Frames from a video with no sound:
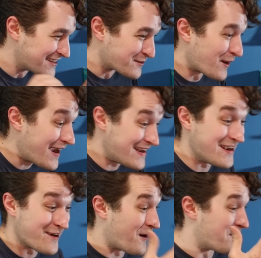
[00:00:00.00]
It's right
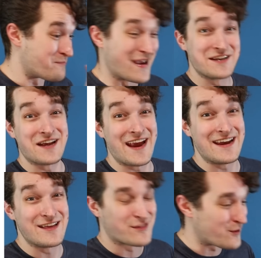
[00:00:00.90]
here on page
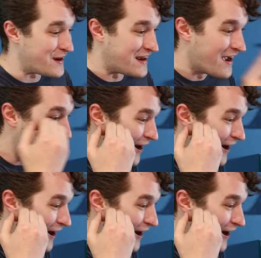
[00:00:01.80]
83